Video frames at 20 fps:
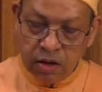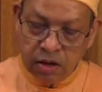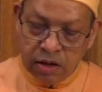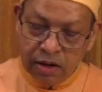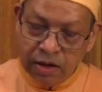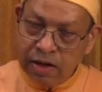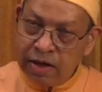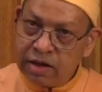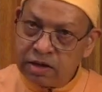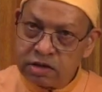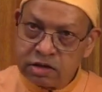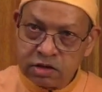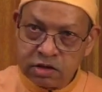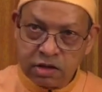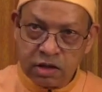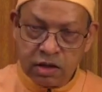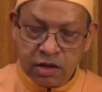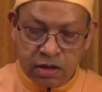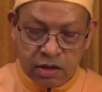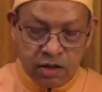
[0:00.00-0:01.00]
As
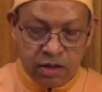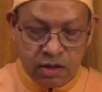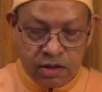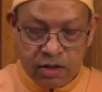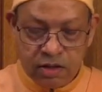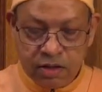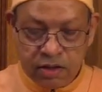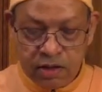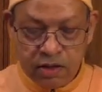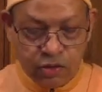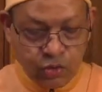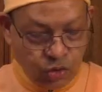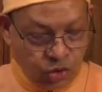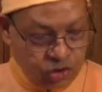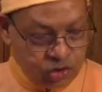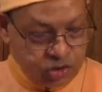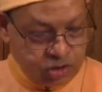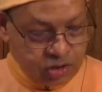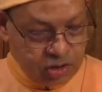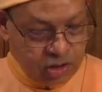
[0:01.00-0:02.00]
it
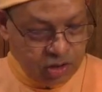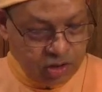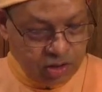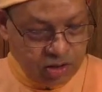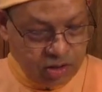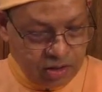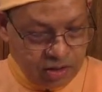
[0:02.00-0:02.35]
was, the